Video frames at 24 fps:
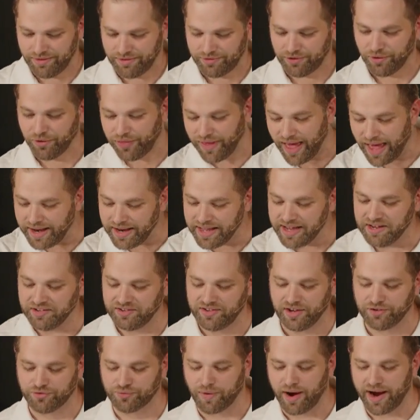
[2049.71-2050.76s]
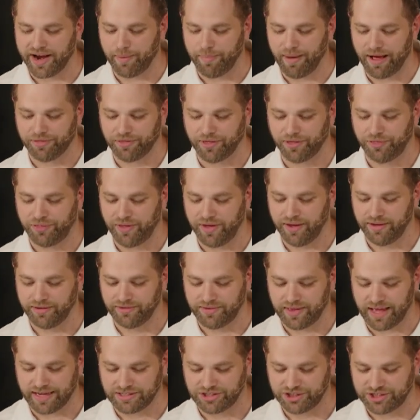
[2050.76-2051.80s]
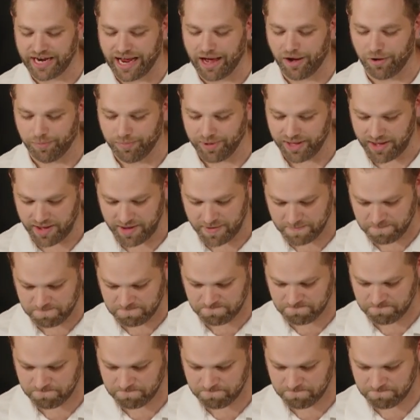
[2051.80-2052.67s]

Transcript: So then he says, Write about the things that shall be.